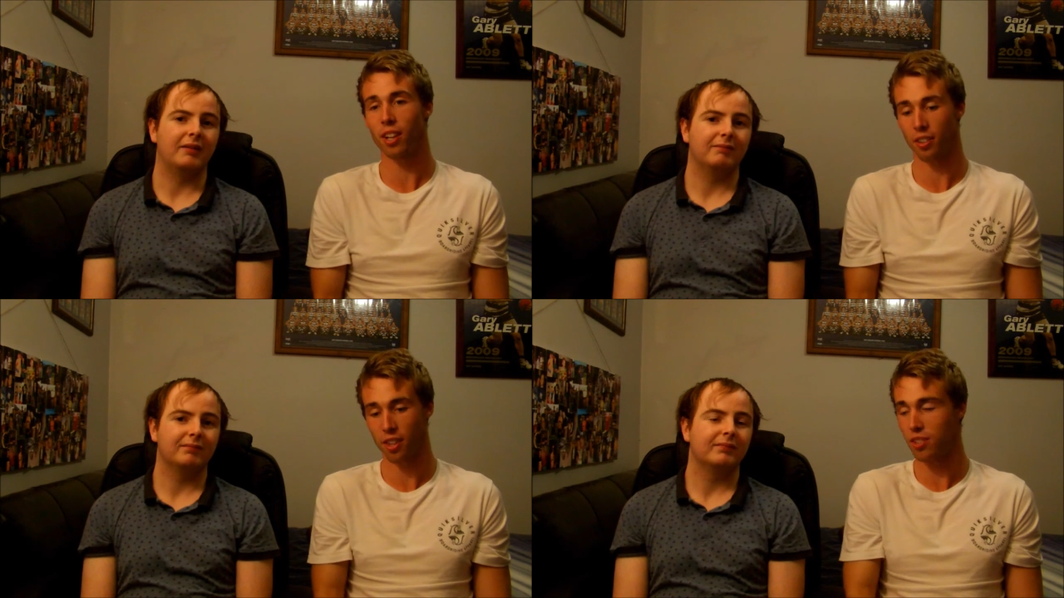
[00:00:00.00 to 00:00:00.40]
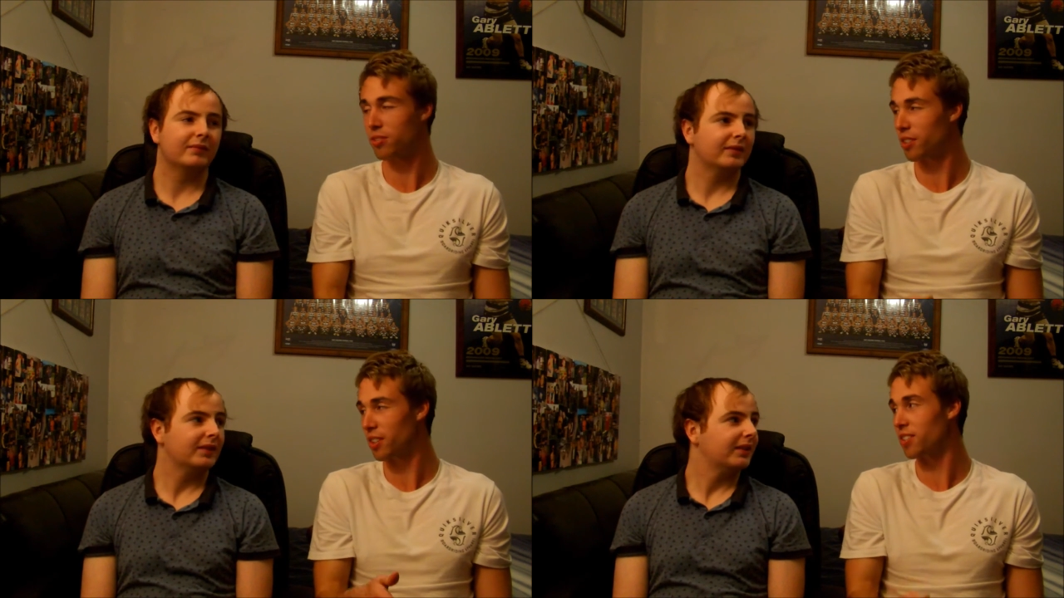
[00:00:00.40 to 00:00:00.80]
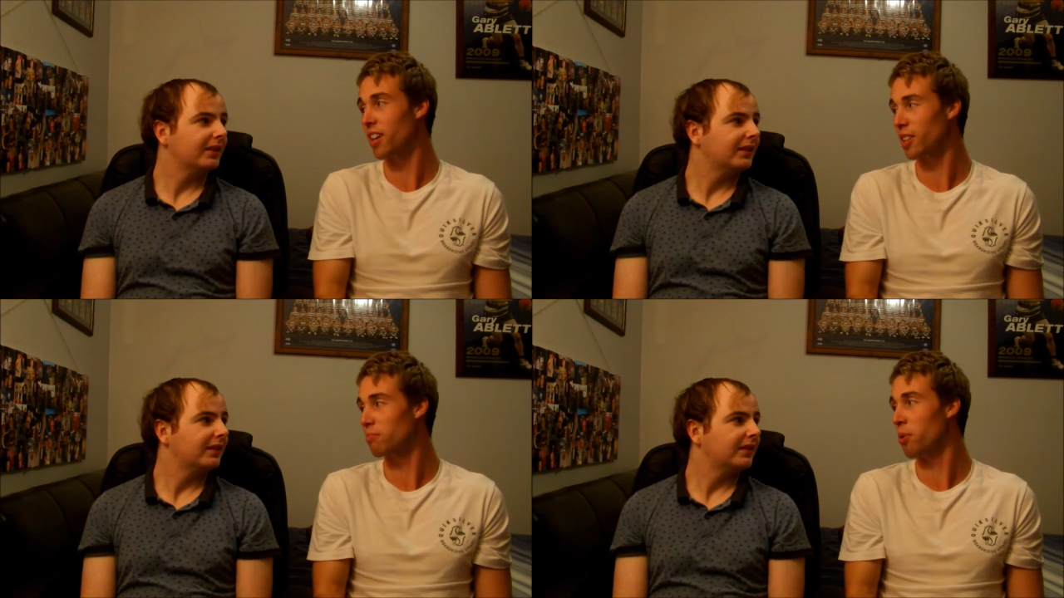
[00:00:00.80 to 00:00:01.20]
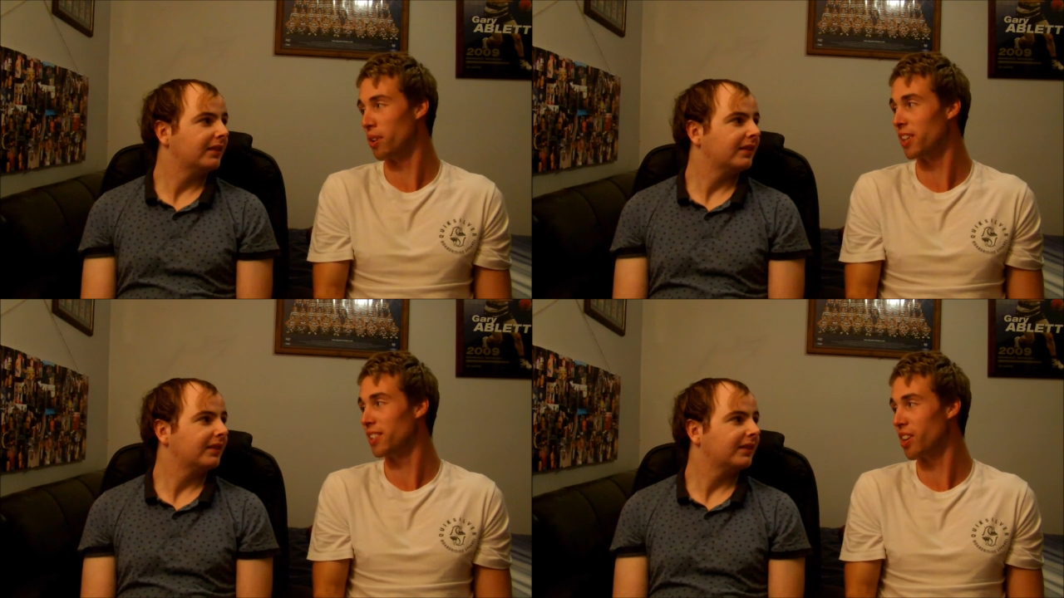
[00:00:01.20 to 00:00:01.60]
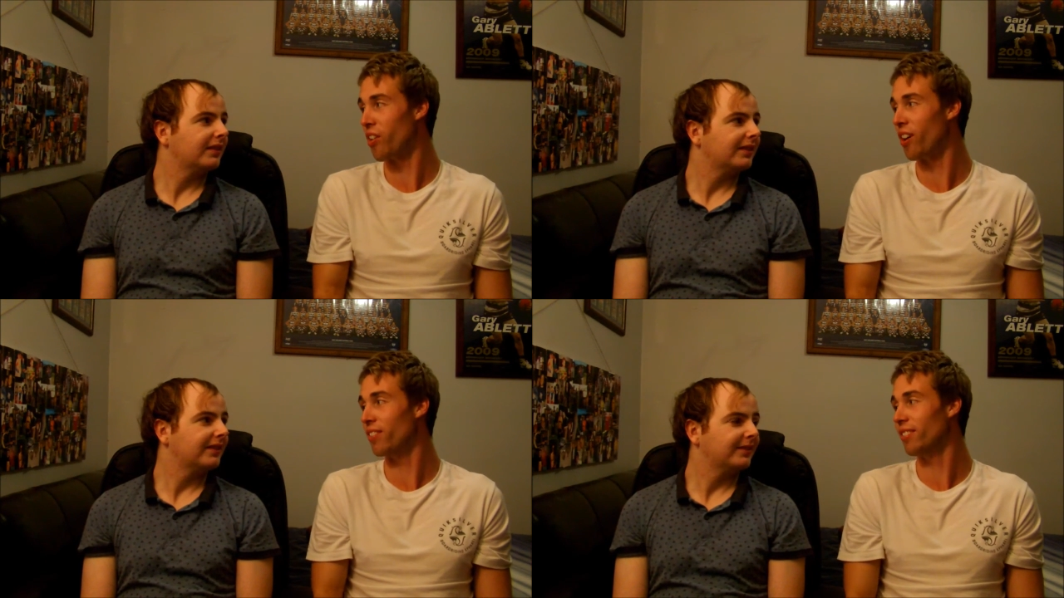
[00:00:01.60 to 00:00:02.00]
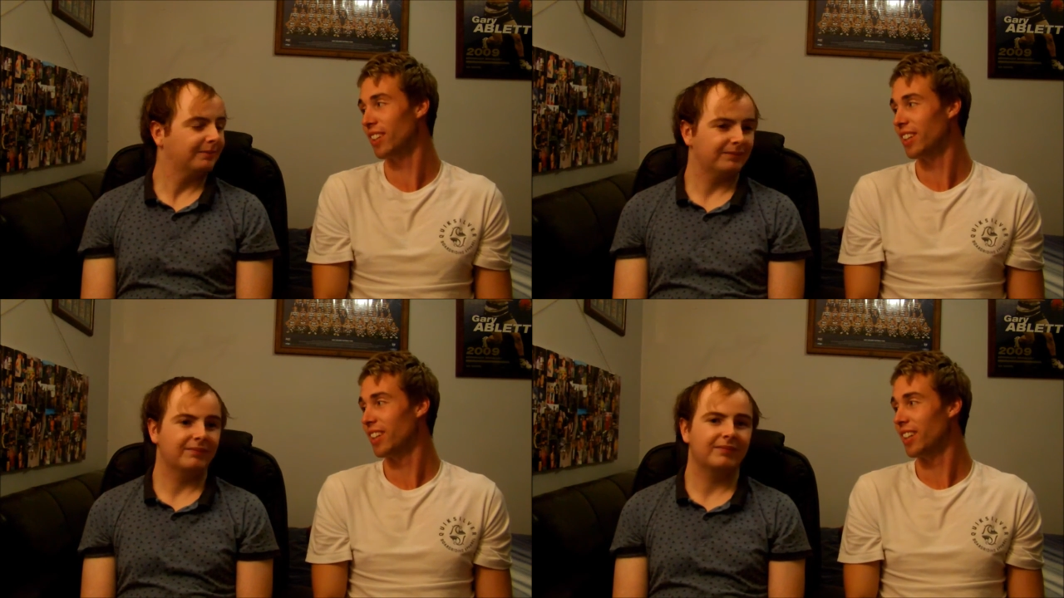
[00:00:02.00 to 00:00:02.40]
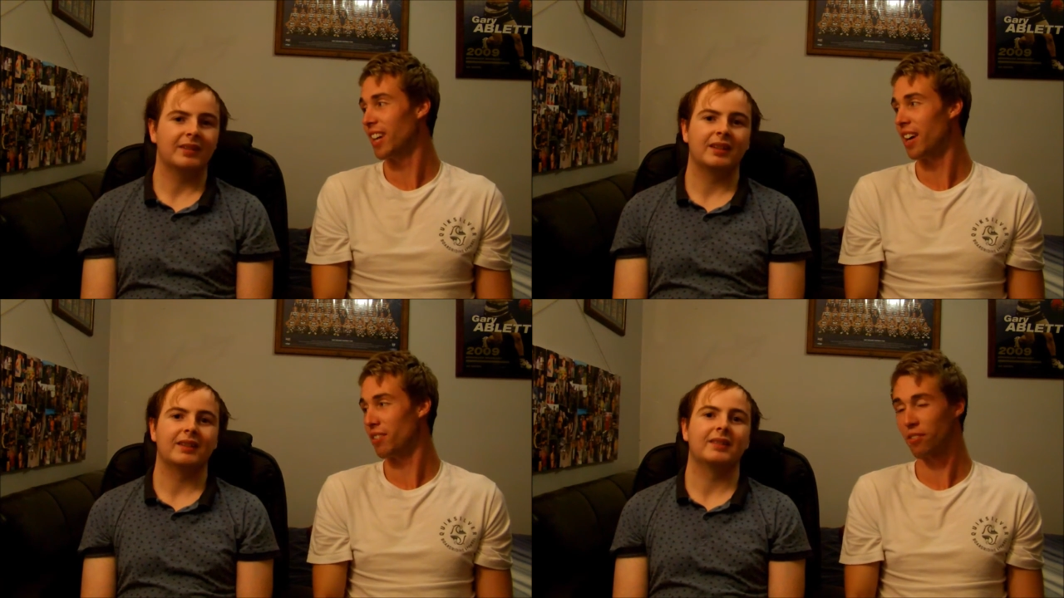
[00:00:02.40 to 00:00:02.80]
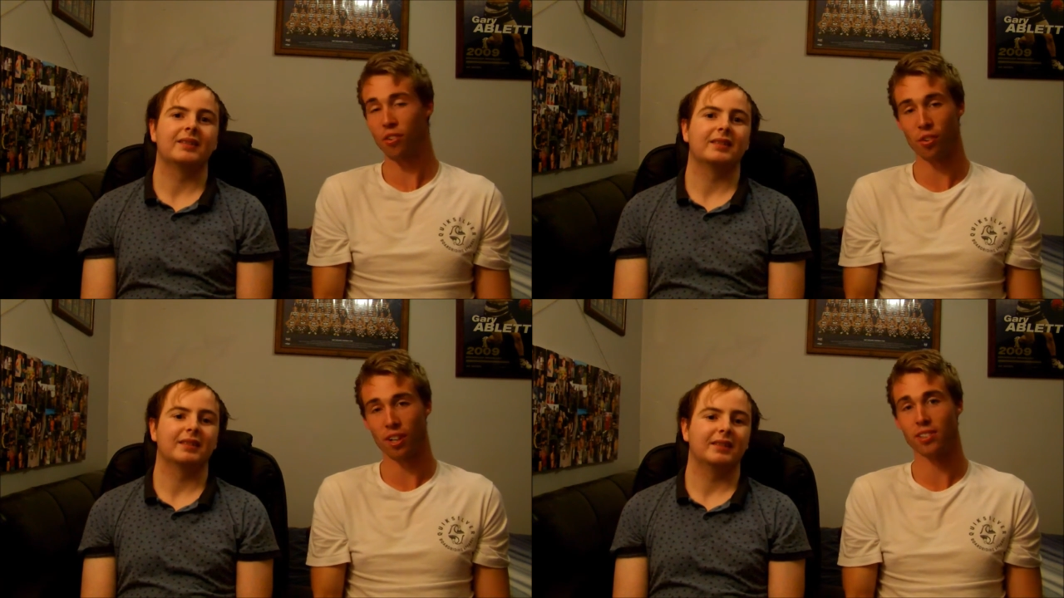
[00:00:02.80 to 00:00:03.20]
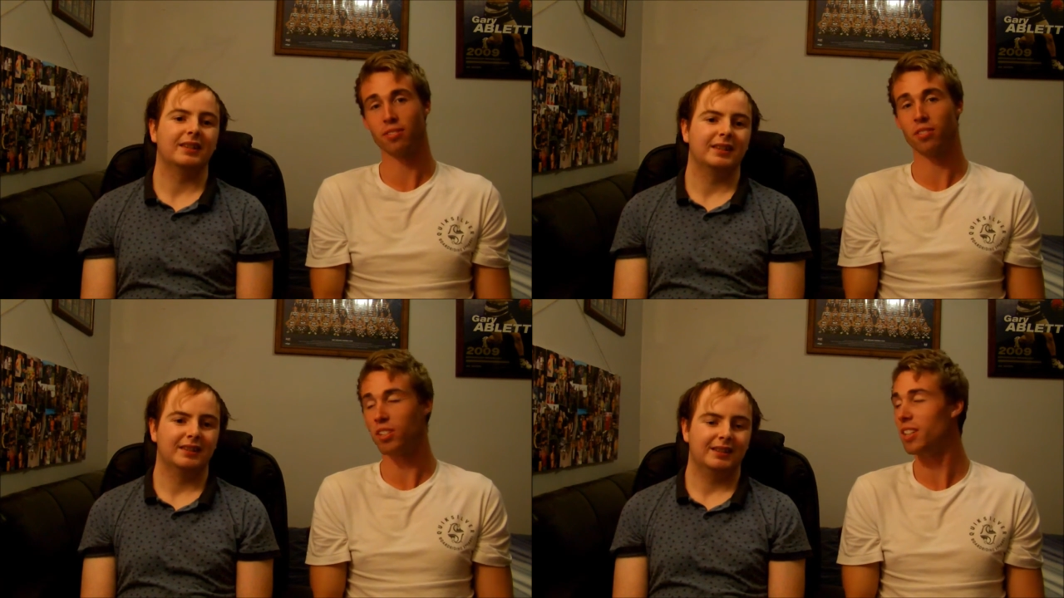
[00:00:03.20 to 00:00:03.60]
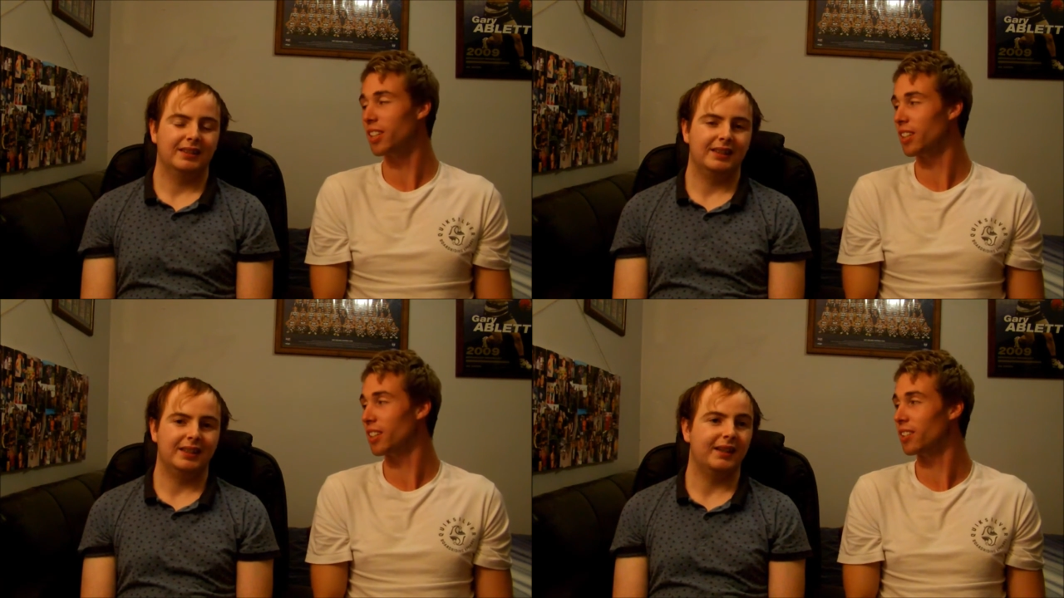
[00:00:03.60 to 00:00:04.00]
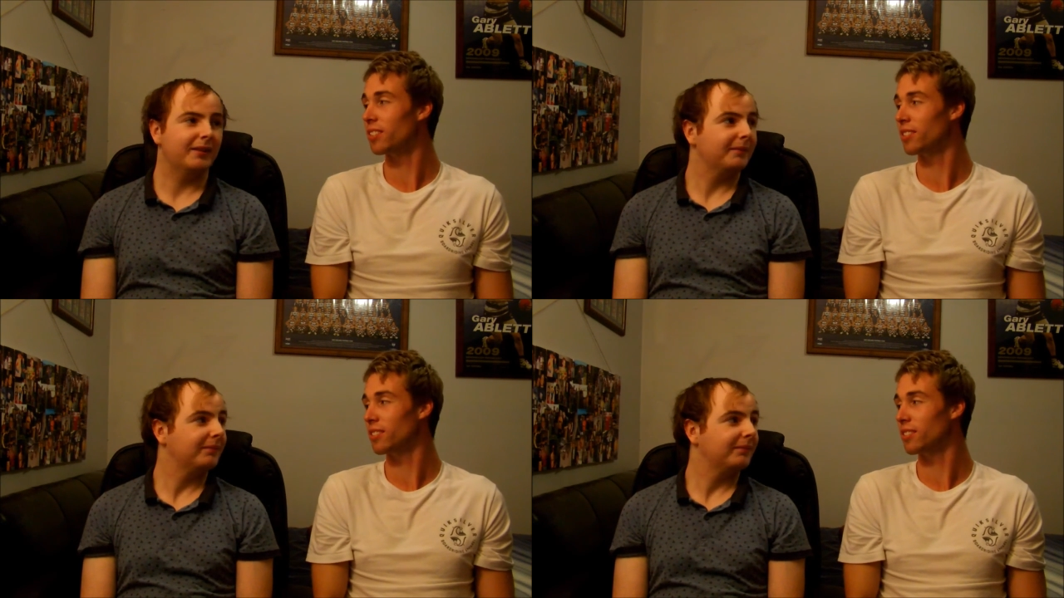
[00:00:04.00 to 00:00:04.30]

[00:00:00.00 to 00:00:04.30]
Speaker 1: like this exact point in time after four rounds of footy. Uh, yeah. Yeah.